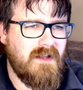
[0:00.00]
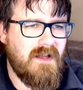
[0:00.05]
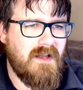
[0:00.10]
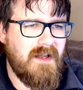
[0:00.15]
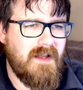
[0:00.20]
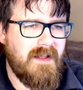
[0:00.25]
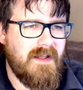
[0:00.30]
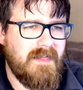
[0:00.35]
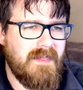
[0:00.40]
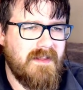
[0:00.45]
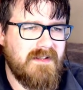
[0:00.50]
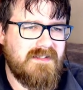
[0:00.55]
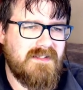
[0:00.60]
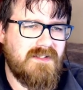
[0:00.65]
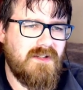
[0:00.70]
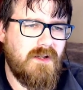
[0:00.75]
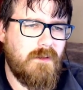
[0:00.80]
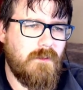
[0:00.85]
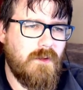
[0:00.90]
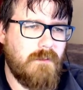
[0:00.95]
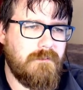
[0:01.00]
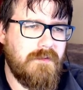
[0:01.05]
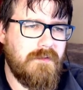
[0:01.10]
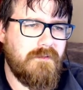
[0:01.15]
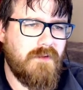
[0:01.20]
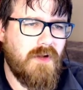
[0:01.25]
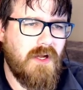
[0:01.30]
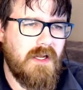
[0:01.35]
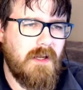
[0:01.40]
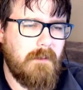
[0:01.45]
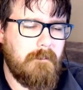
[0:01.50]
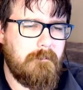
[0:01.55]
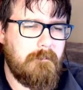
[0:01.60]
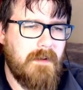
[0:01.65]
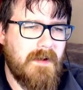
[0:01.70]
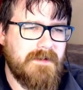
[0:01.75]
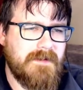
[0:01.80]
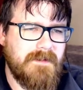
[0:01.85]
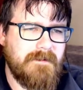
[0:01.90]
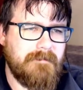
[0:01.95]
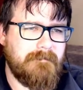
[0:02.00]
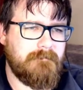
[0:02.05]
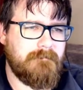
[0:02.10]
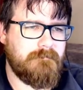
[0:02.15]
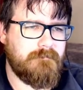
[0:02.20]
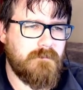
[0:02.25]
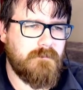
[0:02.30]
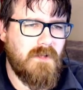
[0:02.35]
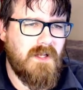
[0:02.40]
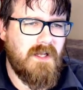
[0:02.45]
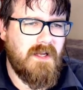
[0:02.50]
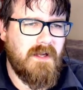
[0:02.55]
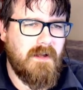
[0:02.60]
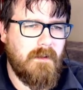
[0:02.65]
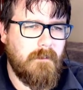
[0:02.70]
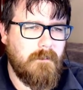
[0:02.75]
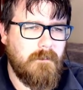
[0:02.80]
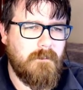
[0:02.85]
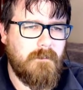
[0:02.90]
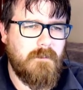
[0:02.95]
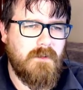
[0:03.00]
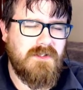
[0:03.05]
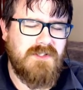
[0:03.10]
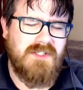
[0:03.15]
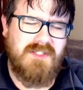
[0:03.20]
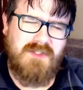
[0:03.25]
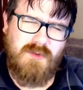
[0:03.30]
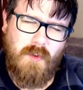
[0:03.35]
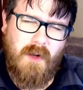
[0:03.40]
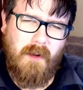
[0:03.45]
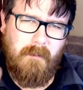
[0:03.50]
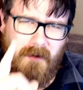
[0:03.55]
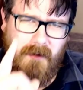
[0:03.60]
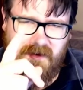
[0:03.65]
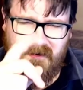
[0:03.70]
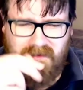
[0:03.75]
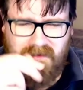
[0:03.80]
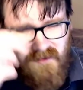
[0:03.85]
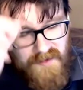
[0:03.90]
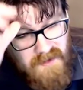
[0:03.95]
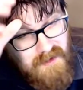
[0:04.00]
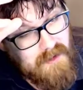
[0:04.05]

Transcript: and this time I'm providing button. Um, just one button,